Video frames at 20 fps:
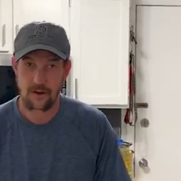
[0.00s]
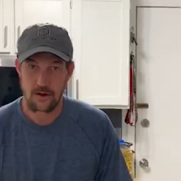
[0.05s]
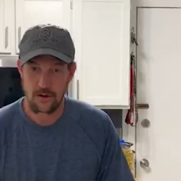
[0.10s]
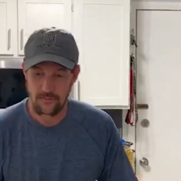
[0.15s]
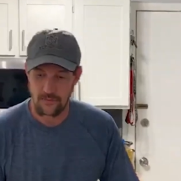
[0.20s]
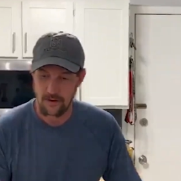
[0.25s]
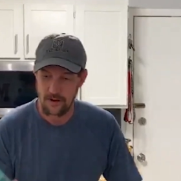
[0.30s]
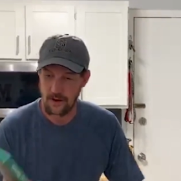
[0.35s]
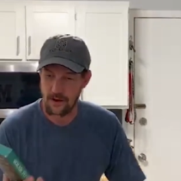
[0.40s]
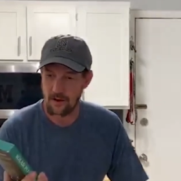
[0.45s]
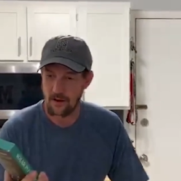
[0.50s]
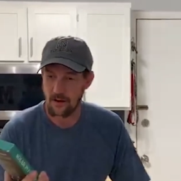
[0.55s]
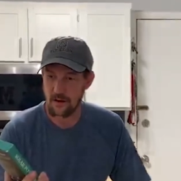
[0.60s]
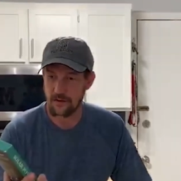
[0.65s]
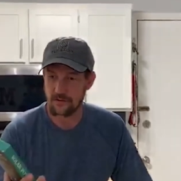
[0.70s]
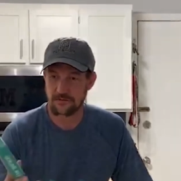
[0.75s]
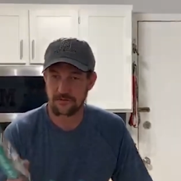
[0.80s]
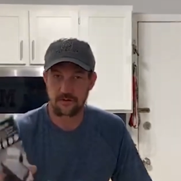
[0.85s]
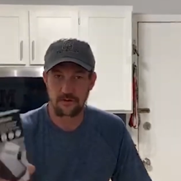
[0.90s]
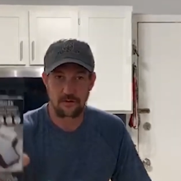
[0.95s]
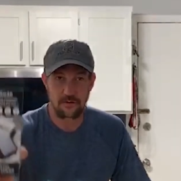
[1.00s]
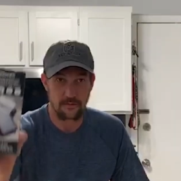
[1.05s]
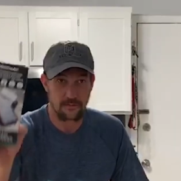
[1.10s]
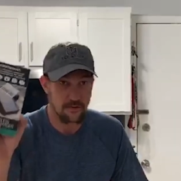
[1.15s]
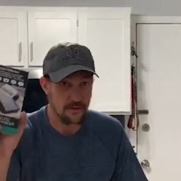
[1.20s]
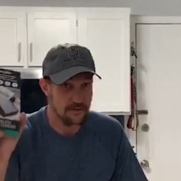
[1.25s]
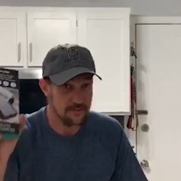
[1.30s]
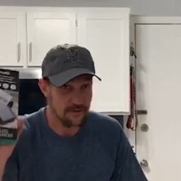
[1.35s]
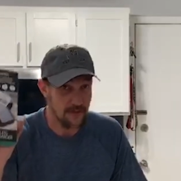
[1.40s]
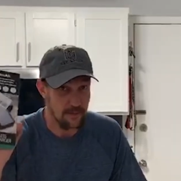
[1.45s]
And then
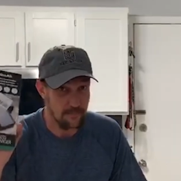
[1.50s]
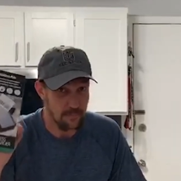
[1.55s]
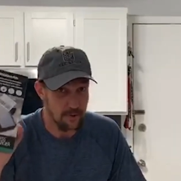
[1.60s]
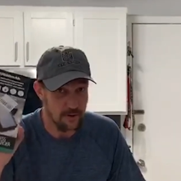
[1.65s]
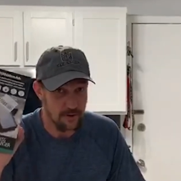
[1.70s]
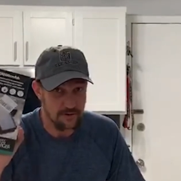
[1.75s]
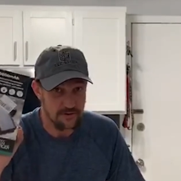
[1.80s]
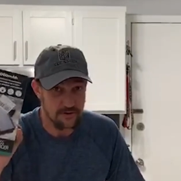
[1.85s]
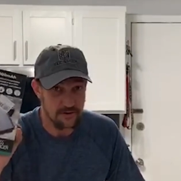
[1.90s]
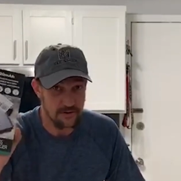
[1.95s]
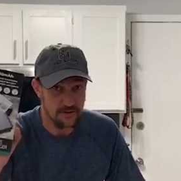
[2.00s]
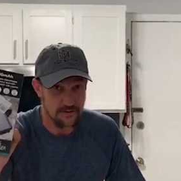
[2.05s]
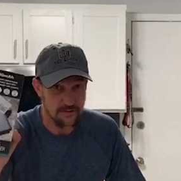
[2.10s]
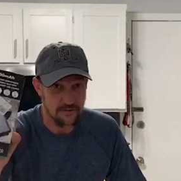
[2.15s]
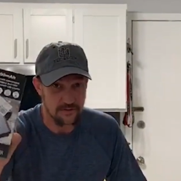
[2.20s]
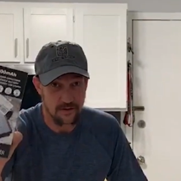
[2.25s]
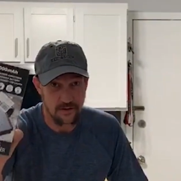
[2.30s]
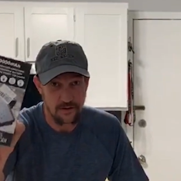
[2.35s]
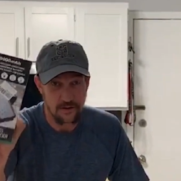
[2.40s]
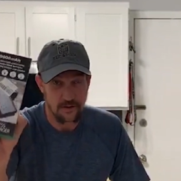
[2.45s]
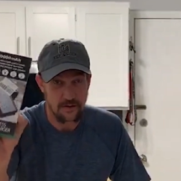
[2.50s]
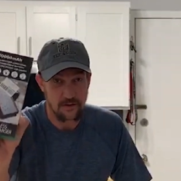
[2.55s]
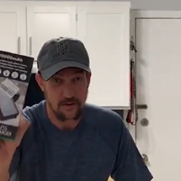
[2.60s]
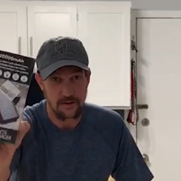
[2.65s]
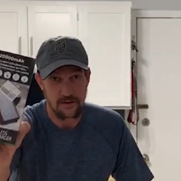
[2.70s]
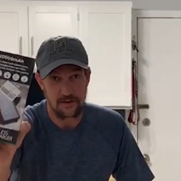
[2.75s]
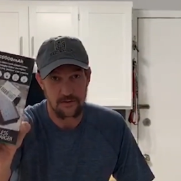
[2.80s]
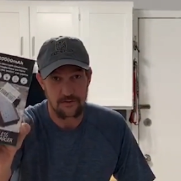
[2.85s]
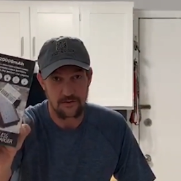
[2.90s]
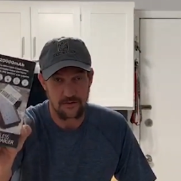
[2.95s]
this I purchased
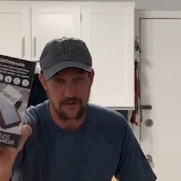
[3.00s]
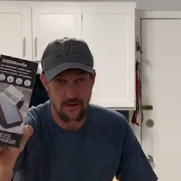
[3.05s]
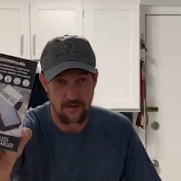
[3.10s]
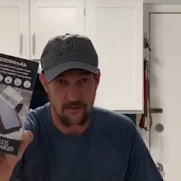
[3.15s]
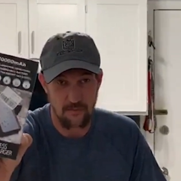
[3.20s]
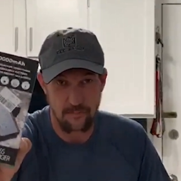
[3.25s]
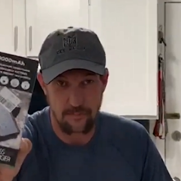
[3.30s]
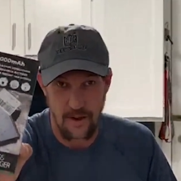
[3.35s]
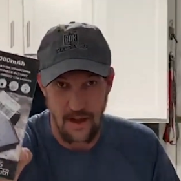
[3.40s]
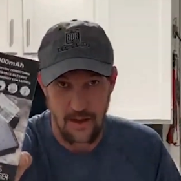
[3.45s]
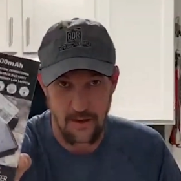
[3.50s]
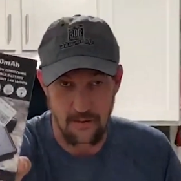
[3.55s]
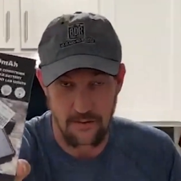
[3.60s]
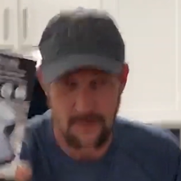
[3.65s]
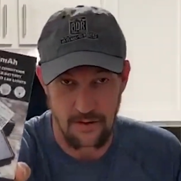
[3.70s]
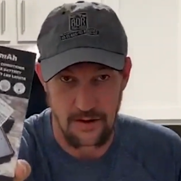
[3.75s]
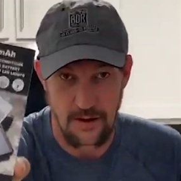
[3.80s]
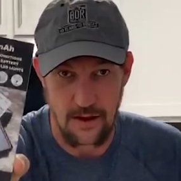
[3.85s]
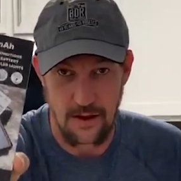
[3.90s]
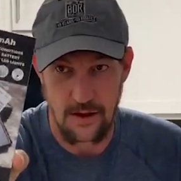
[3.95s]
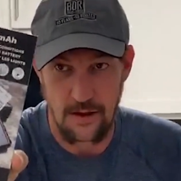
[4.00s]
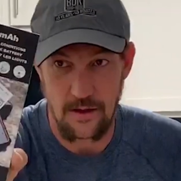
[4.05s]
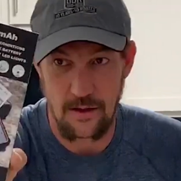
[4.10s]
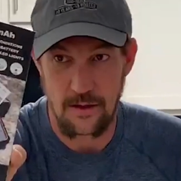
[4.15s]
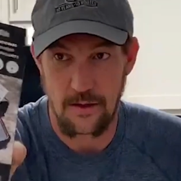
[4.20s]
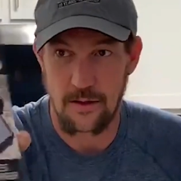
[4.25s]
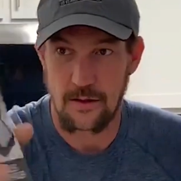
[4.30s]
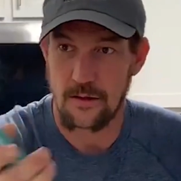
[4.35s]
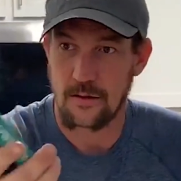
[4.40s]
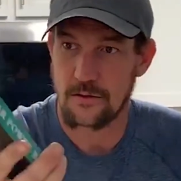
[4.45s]
is another battery
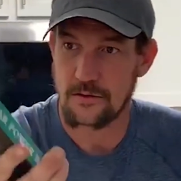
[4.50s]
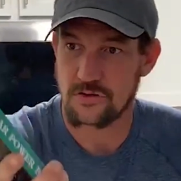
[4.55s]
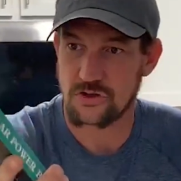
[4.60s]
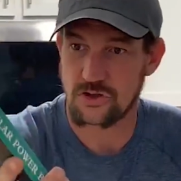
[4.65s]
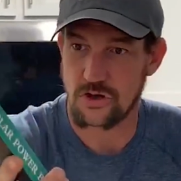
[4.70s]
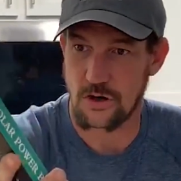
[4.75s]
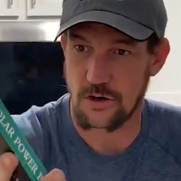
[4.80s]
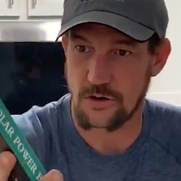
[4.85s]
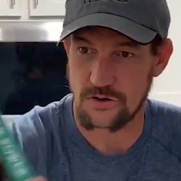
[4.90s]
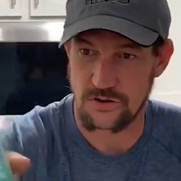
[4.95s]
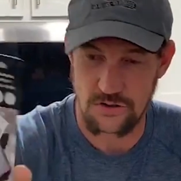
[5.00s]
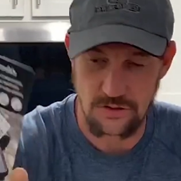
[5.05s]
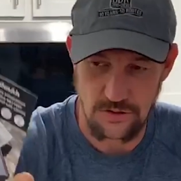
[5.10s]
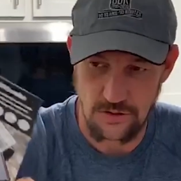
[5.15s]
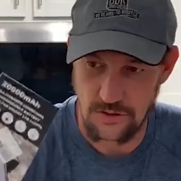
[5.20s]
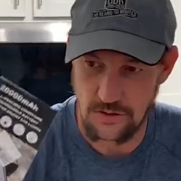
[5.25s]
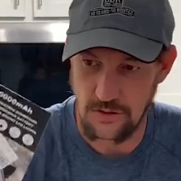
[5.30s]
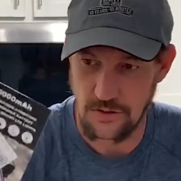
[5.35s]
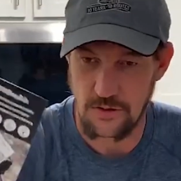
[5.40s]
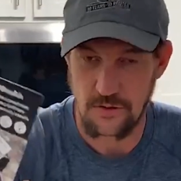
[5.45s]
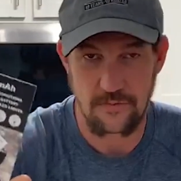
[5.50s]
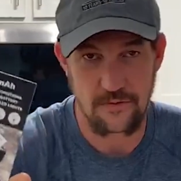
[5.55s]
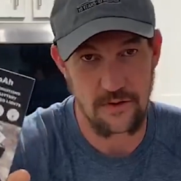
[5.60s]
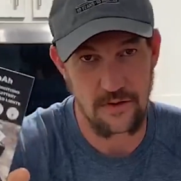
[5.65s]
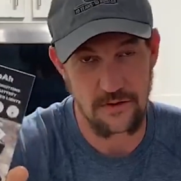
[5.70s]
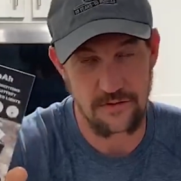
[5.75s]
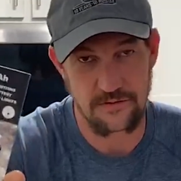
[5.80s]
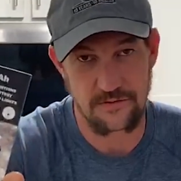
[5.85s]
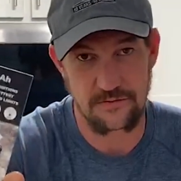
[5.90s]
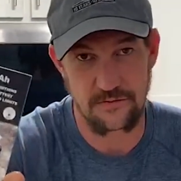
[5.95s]
charger.
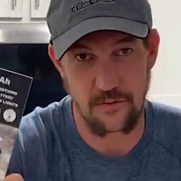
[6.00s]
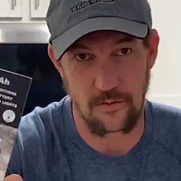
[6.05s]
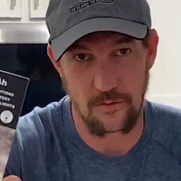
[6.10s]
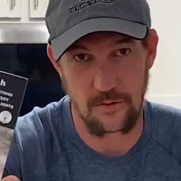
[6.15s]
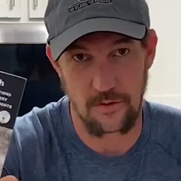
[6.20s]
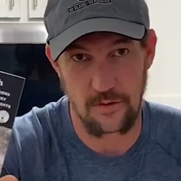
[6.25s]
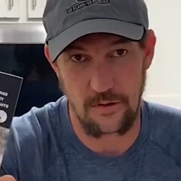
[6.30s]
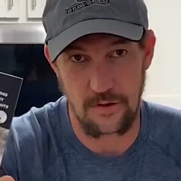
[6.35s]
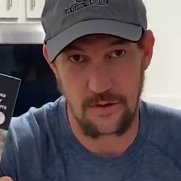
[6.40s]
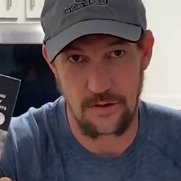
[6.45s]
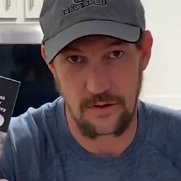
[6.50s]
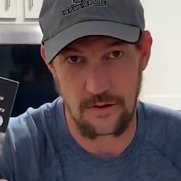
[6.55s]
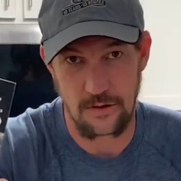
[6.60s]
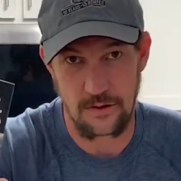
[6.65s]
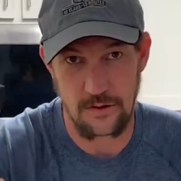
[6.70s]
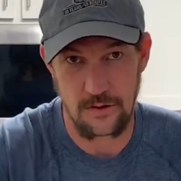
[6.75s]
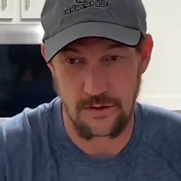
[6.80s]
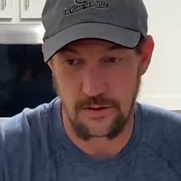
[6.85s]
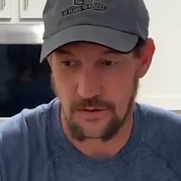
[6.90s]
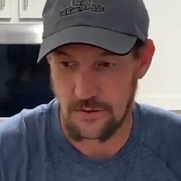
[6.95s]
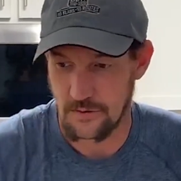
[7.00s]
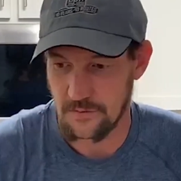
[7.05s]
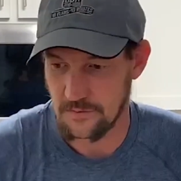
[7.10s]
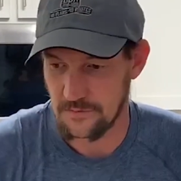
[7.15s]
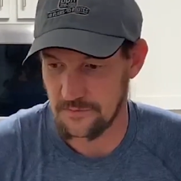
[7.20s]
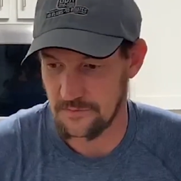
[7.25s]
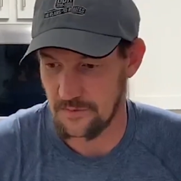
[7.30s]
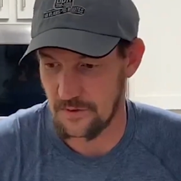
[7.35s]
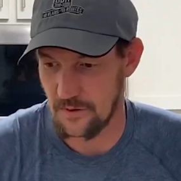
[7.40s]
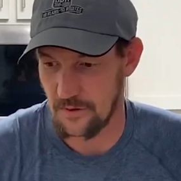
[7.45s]
It's solar.
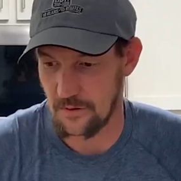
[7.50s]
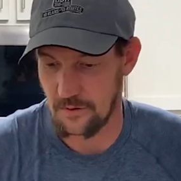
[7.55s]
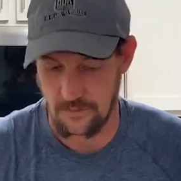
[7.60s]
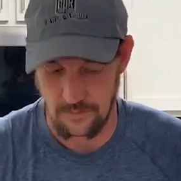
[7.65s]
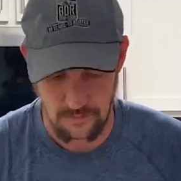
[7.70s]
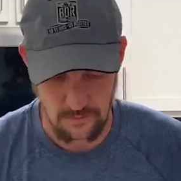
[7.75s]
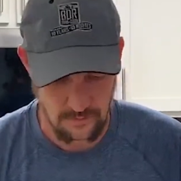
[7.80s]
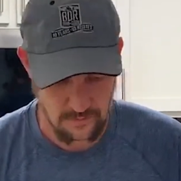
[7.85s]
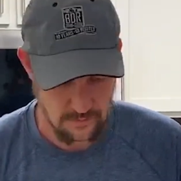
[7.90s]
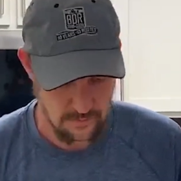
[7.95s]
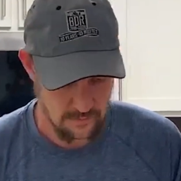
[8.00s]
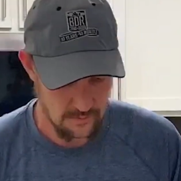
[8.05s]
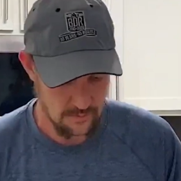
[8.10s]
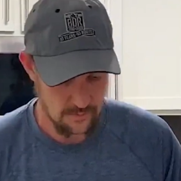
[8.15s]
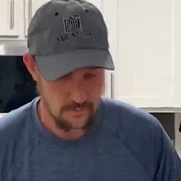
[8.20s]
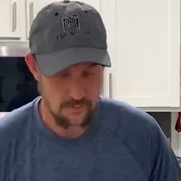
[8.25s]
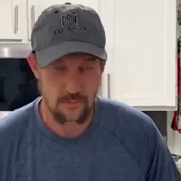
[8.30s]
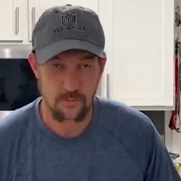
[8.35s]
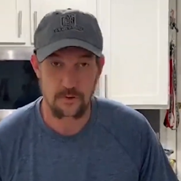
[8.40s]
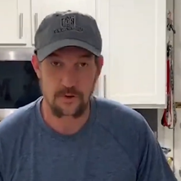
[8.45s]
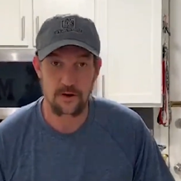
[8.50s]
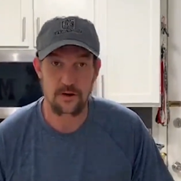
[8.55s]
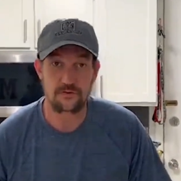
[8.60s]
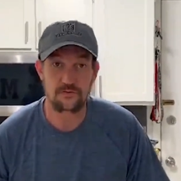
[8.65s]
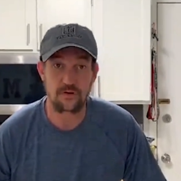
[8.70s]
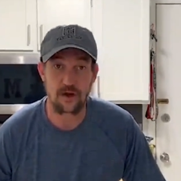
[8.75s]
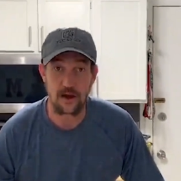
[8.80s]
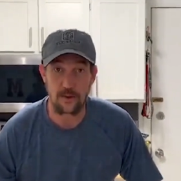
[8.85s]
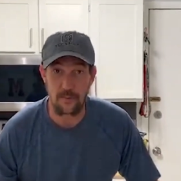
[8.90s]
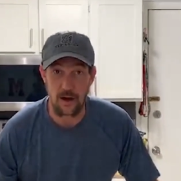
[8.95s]
So we're going to
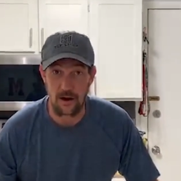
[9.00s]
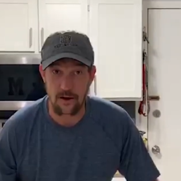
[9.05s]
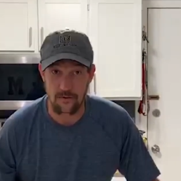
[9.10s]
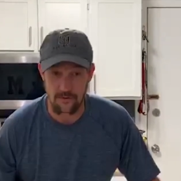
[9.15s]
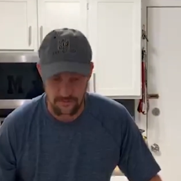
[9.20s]
try them out on